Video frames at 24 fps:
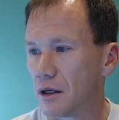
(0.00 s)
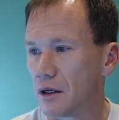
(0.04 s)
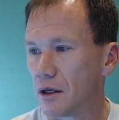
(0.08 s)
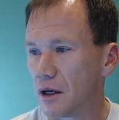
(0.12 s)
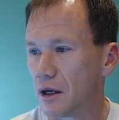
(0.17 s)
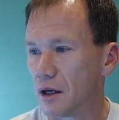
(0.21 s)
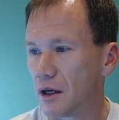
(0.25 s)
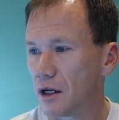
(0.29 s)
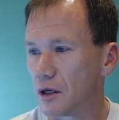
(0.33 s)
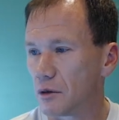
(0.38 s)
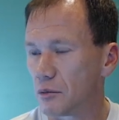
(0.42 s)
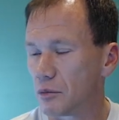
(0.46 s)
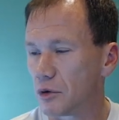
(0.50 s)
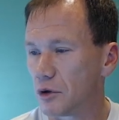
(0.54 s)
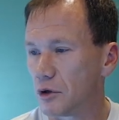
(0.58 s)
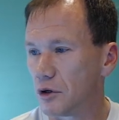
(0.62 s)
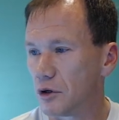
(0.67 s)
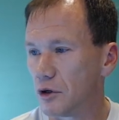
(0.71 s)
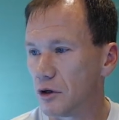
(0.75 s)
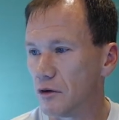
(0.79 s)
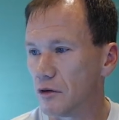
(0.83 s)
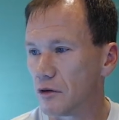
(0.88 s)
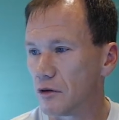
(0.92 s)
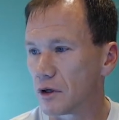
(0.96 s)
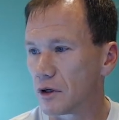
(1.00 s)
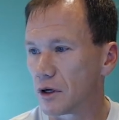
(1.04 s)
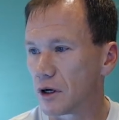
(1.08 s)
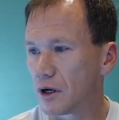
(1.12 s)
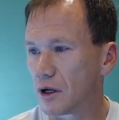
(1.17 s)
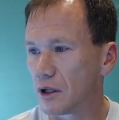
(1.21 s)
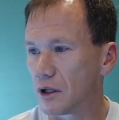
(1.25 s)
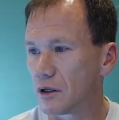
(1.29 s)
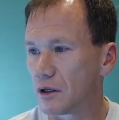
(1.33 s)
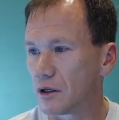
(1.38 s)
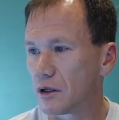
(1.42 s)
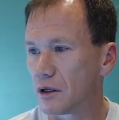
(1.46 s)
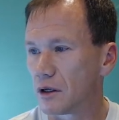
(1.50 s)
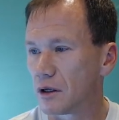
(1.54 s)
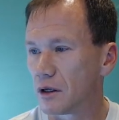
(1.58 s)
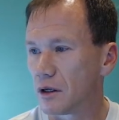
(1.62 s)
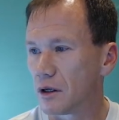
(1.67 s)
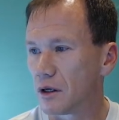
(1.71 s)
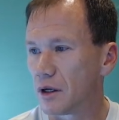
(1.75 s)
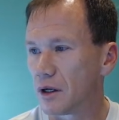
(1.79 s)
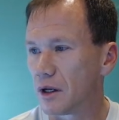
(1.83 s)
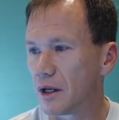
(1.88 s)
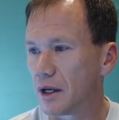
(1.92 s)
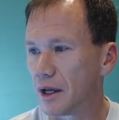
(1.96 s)
unapproved color,
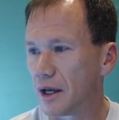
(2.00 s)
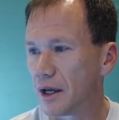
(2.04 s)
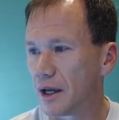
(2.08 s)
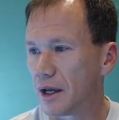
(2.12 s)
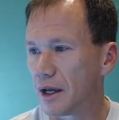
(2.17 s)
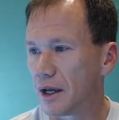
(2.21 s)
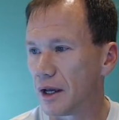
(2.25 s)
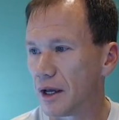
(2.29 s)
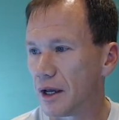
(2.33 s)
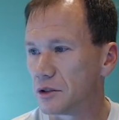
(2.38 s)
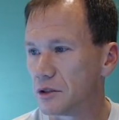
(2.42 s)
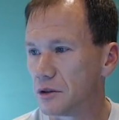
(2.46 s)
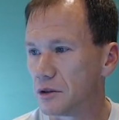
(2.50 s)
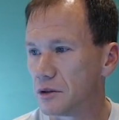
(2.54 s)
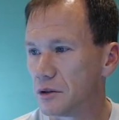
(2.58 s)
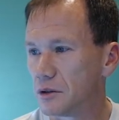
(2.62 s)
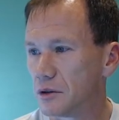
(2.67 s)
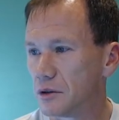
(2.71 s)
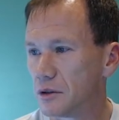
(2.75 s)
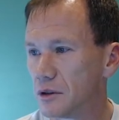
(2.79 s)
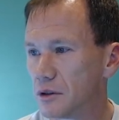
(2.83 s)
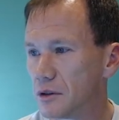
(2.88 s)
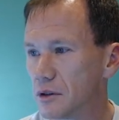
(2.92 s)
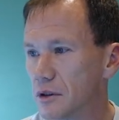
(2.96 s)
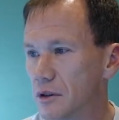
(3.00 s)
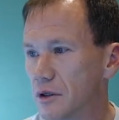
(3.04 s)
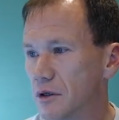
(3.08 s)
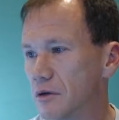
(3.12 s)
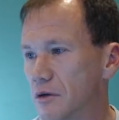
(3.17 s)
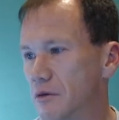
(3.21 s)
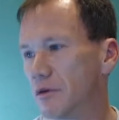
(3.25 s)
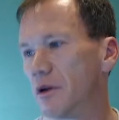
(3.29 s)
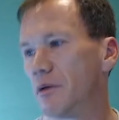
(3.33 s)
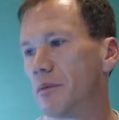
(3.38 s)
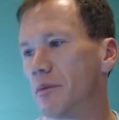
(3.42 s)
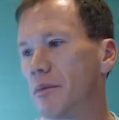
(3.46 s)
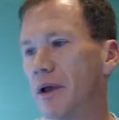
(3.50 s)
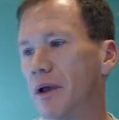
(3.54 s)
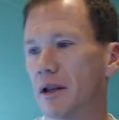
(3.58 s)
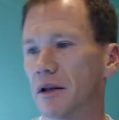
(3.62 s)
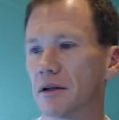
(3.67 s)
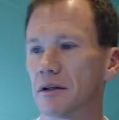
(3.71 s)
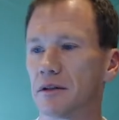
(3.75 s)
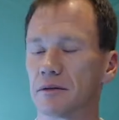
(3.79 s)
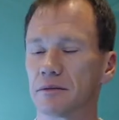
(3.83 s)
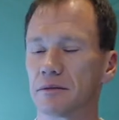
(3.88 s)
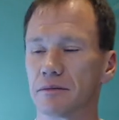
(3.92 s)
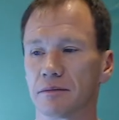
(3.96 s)
had to repaint.
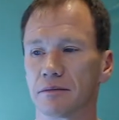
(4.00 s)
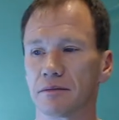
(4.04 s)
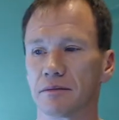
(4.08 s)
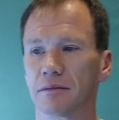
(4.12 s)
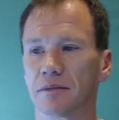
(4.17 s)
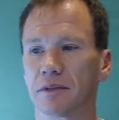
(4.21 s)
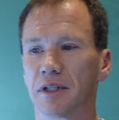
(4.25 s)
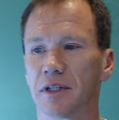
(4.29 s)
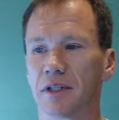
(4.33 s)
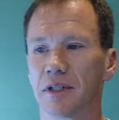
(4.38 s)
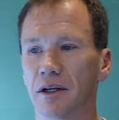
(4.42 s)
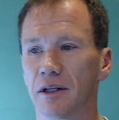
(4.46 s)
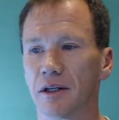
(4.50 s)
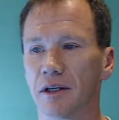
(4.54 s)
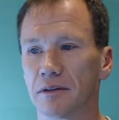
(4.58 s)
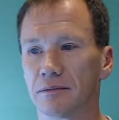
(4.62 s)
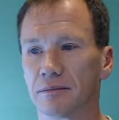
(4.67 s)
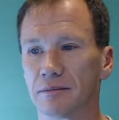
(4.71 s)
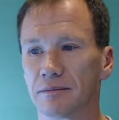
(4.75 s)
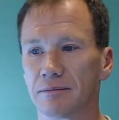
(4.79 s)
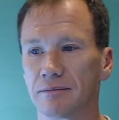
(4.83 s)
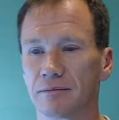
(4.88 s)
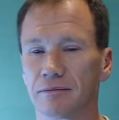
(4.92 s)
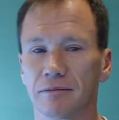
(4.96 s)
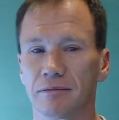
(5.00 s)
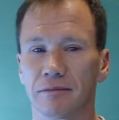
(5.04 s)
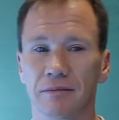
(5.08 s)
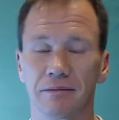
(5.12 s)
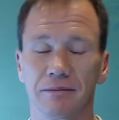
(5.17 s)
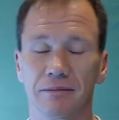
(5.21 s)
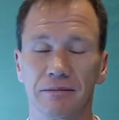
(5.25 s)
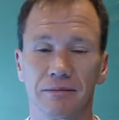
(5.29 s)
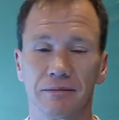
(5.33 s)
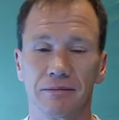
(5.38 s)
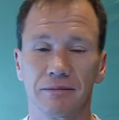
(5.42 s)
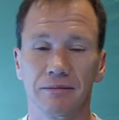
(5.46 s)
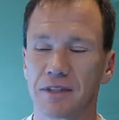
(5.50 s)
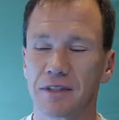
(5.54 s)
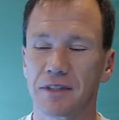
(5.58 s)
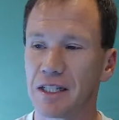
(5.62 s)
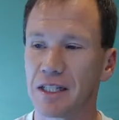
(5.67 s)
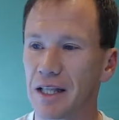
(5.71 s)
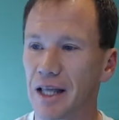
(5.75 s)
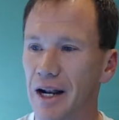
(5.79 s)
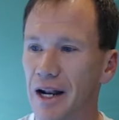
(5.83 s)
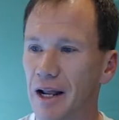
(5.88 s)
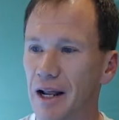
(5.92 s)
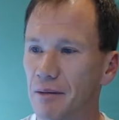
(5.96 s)
There you go. Seen
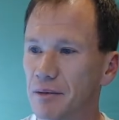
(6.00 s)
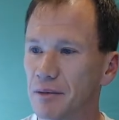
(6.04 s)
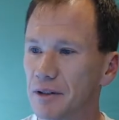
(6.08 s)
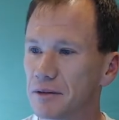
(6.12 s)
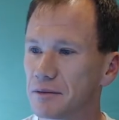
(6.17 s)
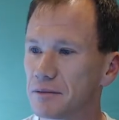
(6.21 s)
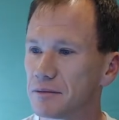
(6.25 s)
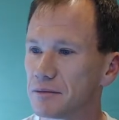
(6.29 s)
that happen.